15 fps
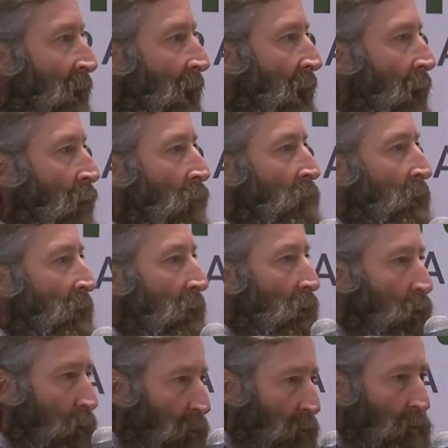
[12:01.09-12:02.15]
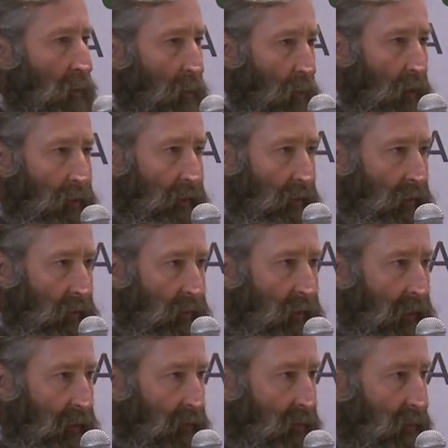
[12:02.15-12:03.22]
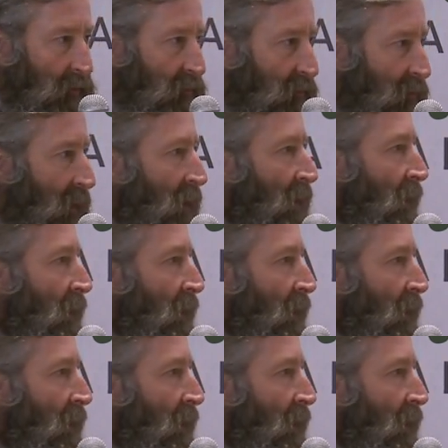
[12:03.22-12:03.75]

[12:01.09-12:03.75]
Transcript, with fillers: How many kudu are there in Texas?